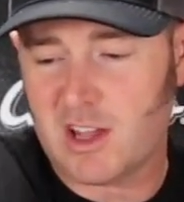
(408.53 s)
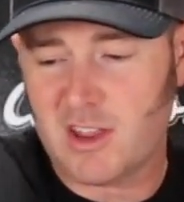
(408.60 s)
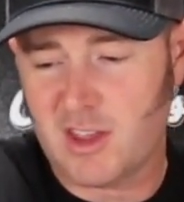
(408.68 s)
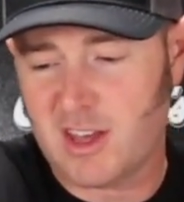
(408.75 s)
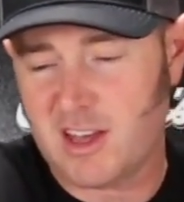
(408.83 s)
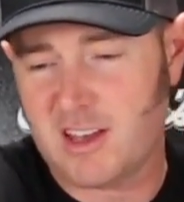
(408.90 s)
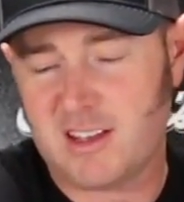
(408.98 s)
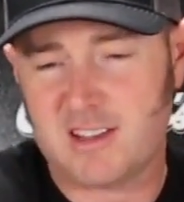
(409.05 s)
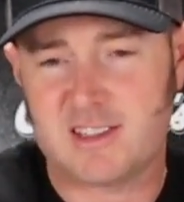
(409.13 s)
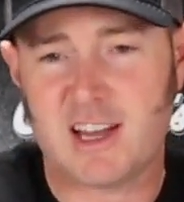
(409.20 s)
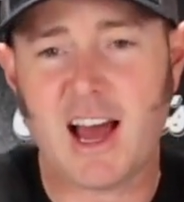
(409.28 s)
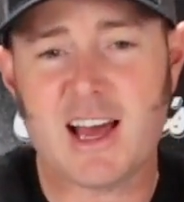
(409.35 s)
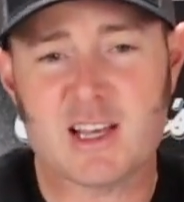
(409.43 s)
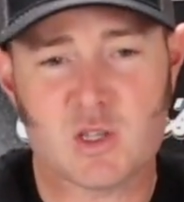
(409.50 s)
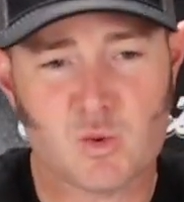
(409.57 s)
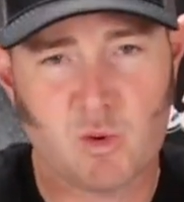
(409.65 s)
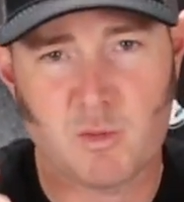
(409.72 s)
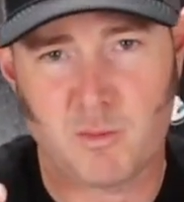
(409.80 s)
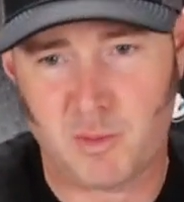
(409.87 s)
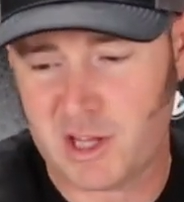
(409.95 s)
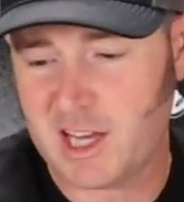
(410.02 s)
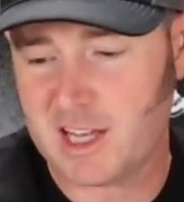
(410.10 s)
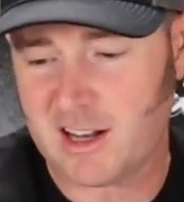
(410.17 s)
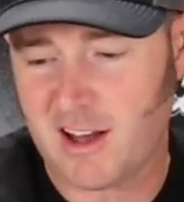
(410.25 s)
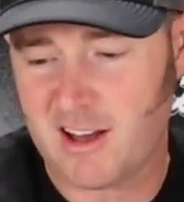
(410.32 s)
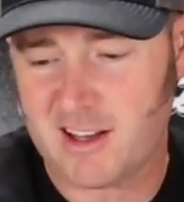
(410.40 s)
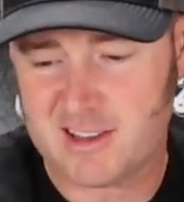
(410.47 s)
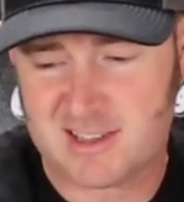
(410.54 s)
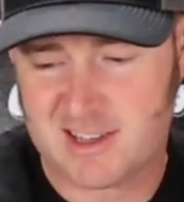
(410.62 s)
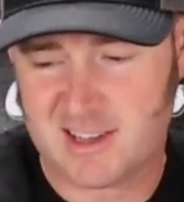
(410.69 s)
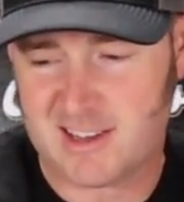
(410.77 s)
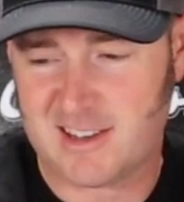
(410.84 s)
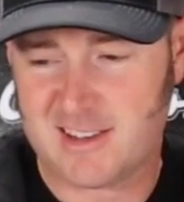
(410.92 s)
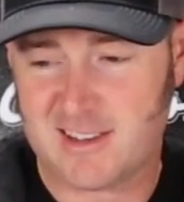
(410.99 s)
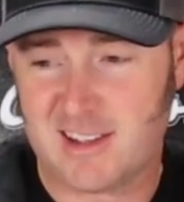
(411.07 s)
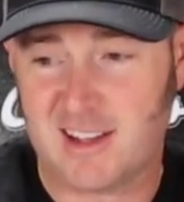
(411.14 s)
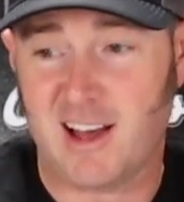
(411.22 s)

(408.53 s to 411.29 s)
the dyes will bleed onto